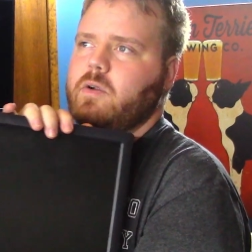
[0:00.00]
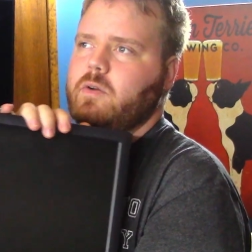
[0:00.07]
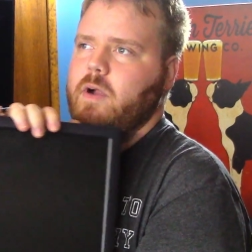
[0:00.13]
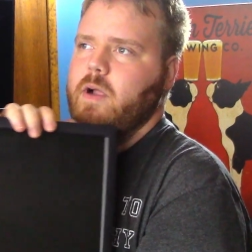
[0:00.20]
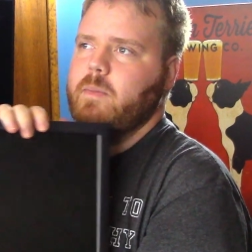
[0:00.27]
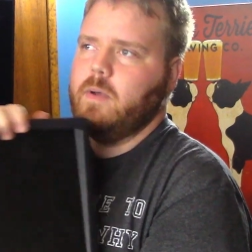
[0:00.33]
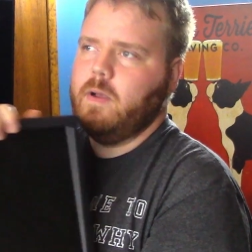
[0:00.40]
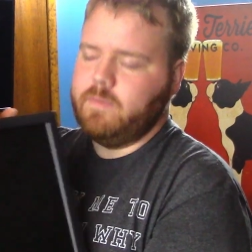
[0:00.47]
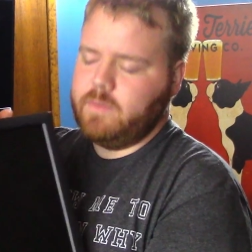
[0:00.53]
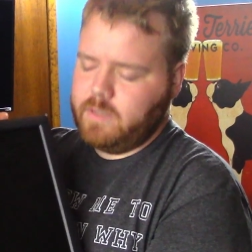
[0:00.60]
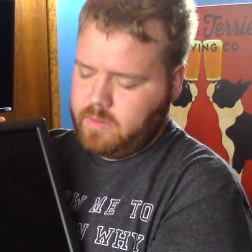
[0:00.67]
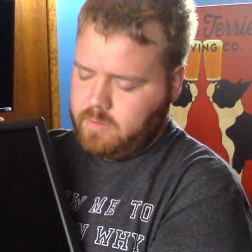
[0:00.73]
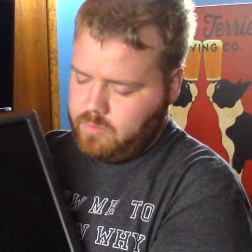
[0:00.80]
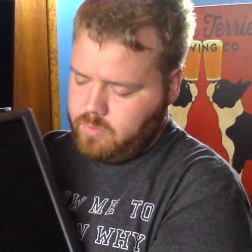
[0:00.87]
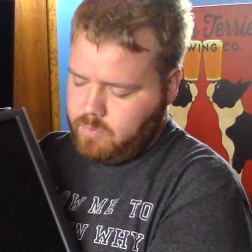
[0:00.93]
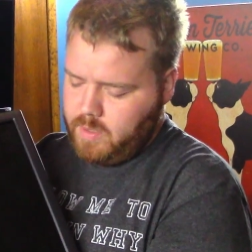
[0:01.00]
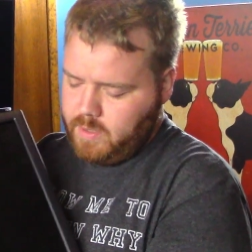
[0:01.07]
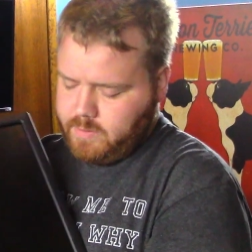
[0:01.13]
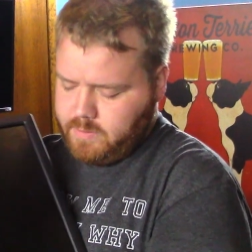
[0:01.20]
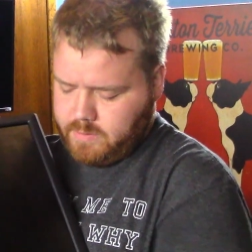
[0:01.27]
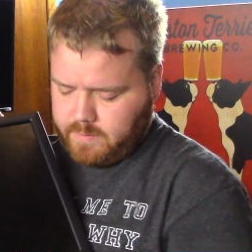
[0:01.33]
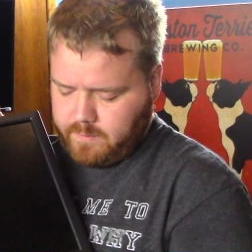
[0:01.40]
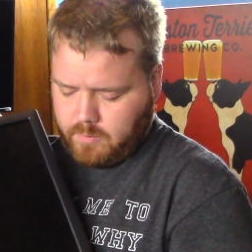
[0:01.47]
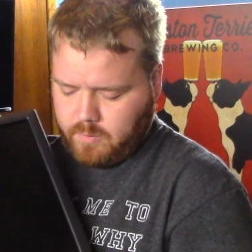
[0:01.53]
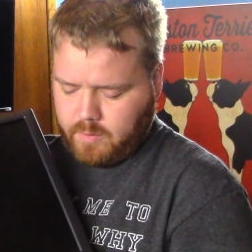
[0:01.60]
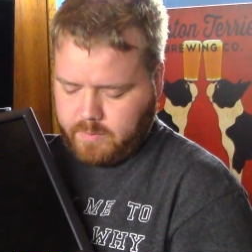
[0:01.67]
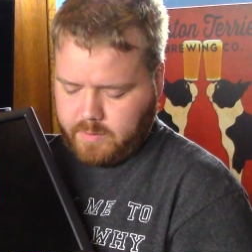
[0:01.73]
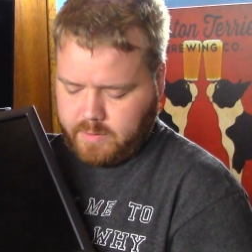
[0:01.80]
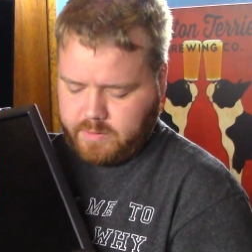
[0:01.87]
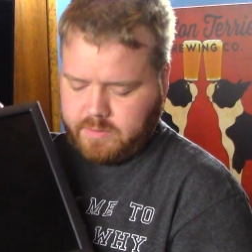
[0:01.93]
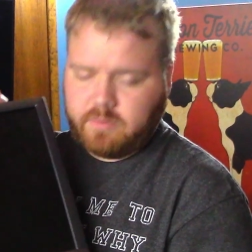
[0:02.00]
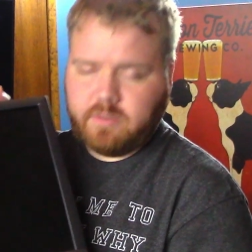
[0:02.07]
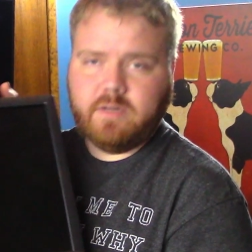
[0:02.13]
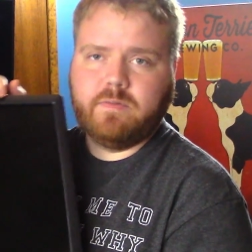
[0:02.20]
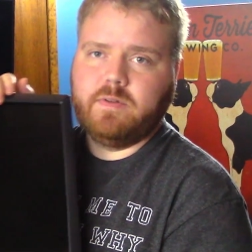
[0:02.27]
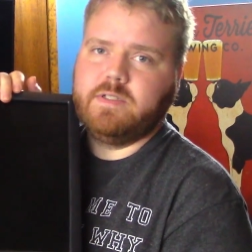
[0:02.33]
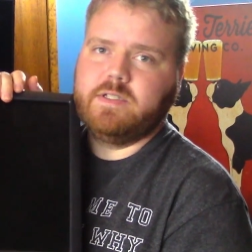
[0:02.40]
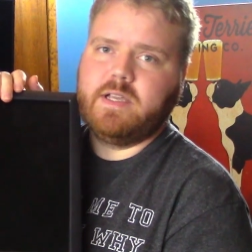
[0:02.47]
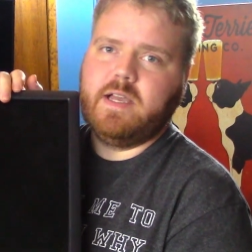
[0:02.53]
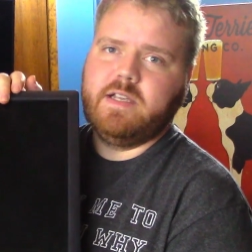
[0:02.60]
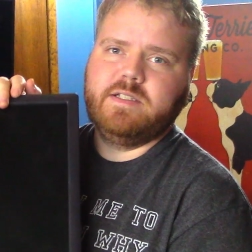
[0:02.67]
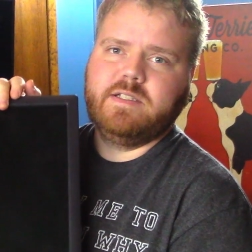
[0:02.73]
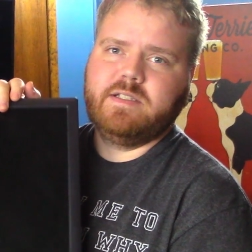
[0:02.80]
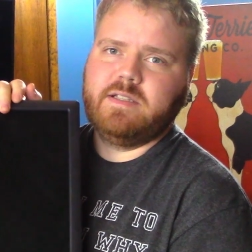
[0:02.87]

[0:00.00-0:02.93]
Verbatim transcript: oh, crap, off to get new buttons for it because they're different sizes,